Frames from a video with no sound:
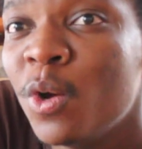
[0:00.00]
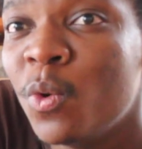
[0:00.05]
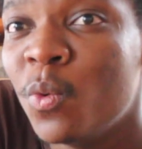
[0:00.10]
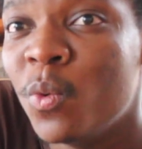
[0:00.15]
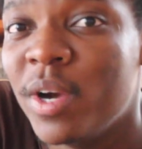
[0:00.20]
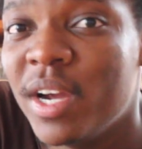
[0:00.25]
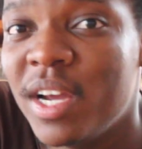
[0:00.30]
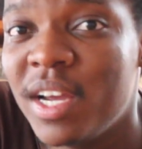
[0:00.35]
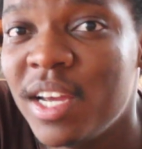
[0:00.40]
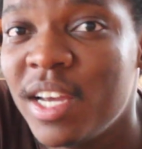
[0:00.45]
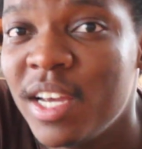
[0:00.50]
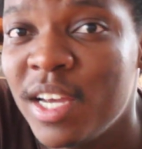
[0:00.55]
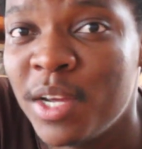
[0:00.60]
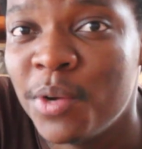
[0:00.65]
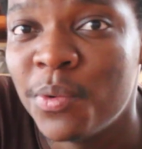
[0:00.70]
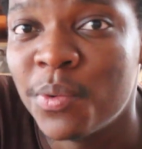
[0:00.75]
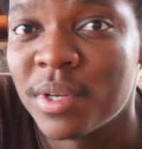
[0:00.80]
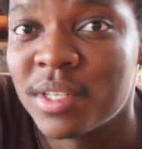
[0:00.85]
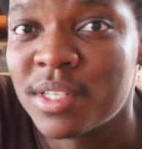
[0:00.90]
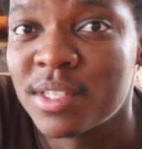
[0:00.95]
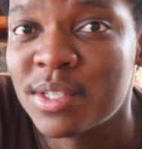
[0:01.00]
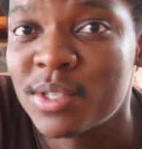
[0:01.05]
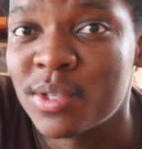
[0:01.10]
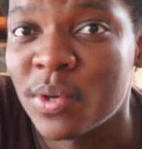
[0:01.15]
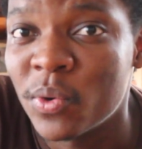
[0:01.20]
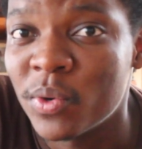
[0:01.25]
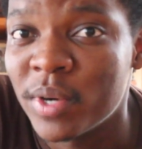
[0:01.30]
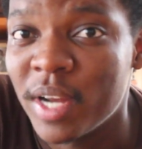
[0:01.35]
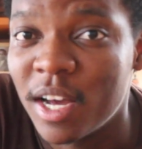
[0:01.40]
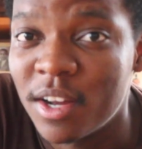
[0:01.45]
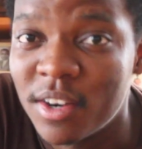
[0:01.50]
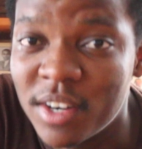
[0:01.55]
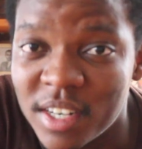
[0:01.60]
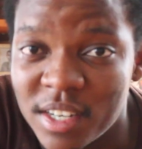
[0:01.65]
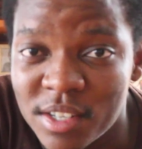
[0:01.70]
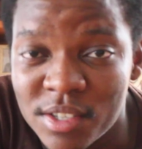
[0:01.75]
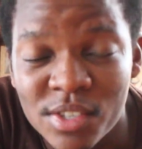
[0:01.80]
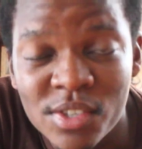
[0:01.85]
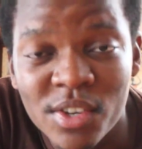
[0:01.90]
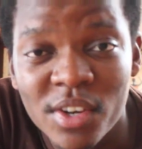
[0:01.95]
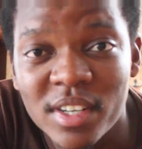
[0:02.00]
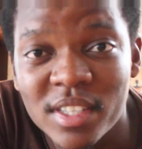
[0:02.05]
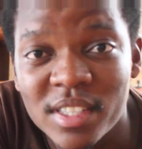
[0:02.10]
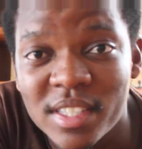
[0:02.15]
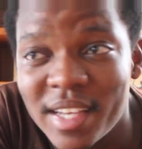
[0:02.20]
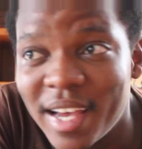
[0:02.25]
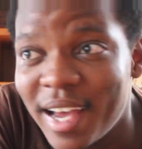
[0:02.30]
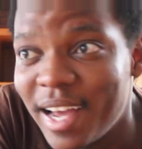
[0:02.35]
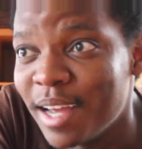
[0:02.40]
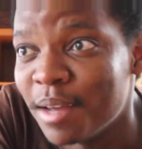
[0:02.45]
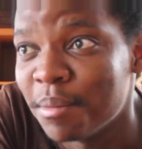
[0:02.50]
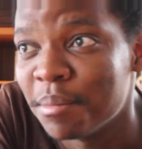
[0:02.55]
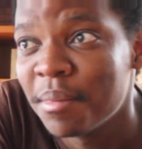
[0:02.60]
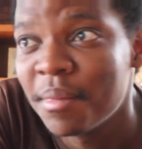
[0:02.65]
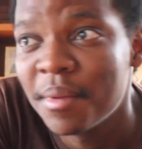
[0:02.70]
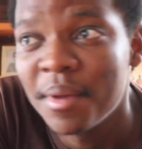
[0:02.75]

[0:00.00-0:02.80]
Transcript: where it wasn't sold out at a certain time